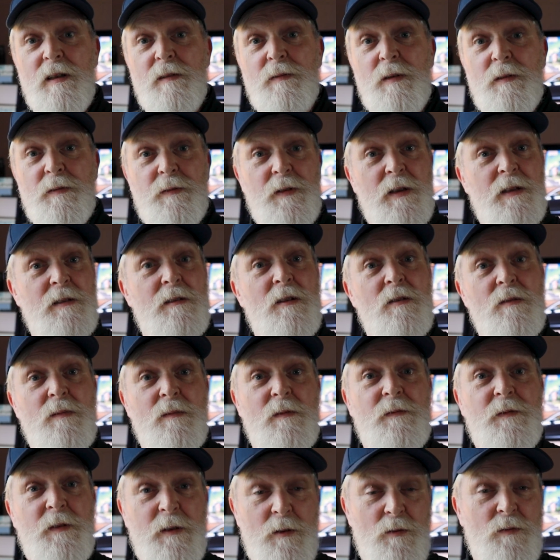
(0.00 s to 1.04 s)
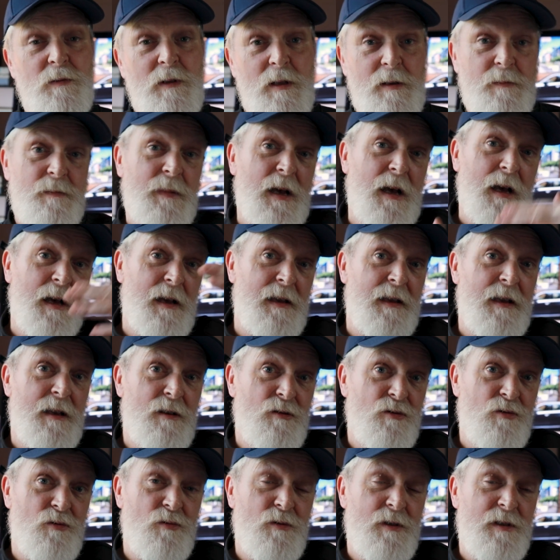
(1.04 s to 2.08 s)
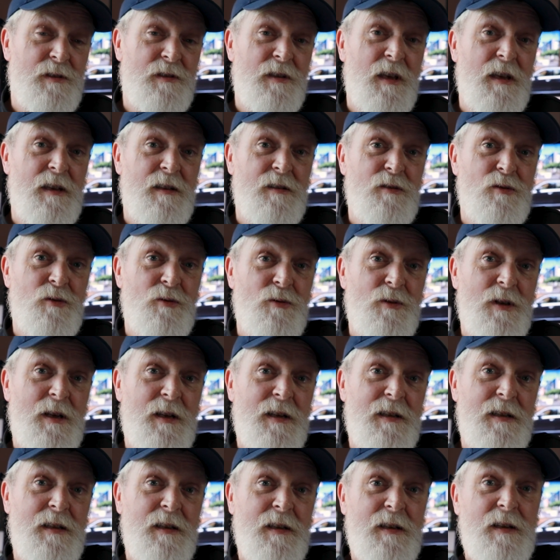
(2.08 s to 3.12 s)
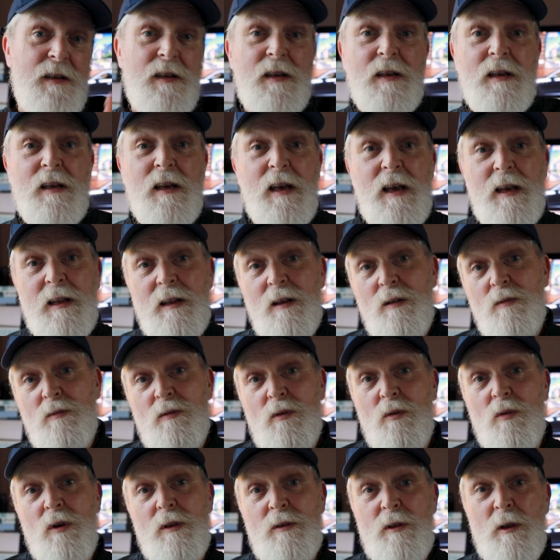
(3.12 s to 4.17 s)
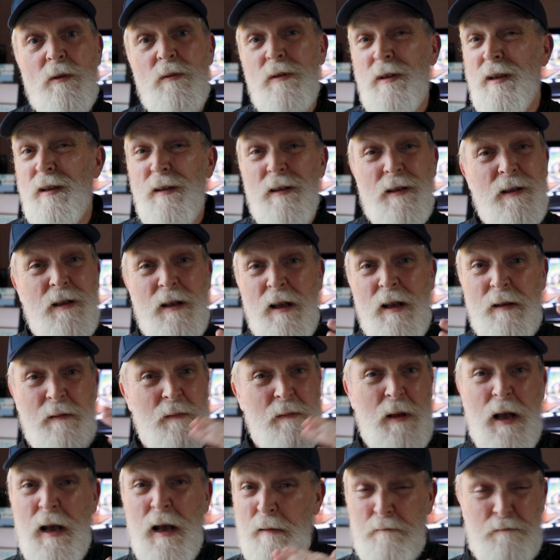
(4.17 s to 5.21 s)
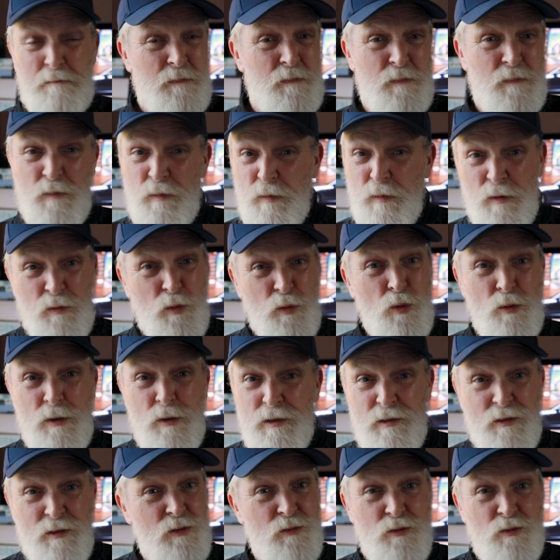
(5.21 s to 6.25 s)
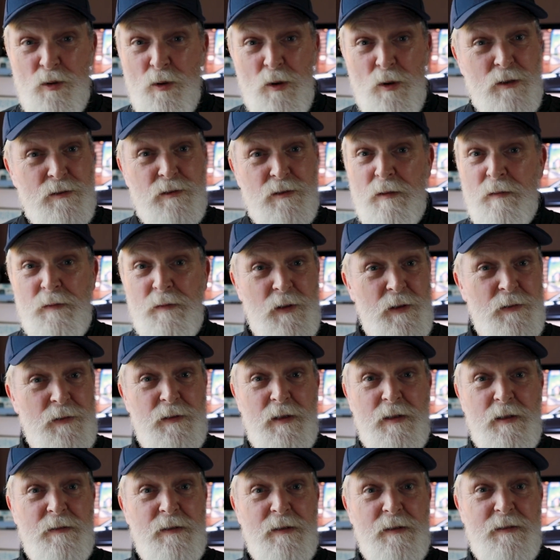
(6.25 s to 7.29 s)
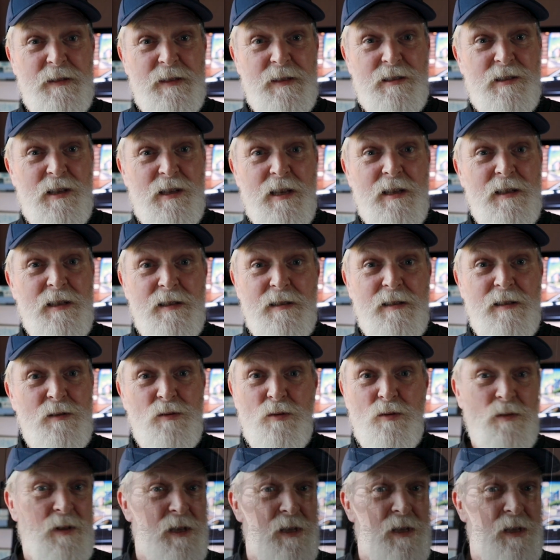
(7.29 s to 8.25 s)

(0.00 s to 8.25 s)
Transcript: if I feel like my ISO is getting too high, and I'll go down to lowest 250th of a second. I don't